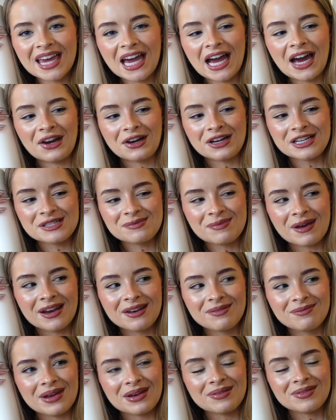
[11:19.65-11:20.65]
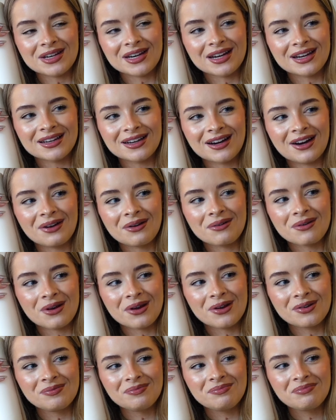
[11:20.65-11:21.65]
And I spent maybe like, I don't
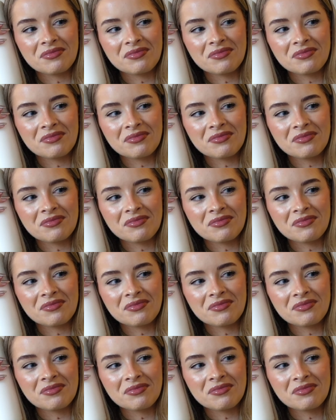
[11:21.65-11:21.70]
know,